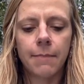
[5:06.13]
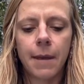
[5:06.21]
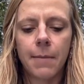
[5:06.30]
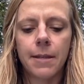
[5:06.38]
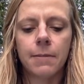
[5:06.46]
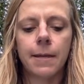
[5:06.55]

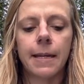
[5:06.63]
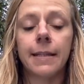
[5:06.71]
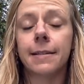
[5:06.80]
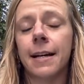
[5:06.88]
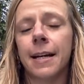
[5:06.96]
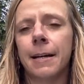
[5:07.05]
Maybe spending
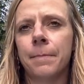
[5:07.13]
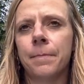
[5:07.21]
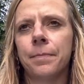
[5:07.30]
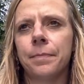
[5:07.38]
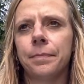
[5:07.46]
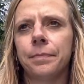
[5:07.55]
time
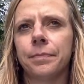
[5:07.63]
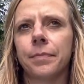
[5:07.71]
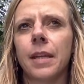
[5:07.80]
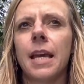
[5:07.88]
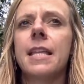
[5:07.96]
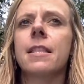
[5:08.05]

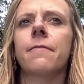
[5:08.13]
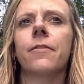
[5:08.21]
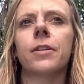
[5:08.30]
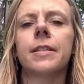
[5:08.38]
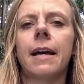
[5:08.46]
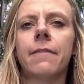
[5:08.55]
in the
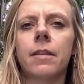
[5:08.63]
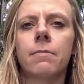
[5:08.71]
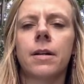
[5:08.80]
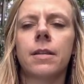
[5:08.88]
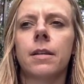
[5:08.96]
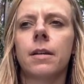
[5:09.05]
first half of the
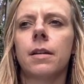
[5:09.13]
month,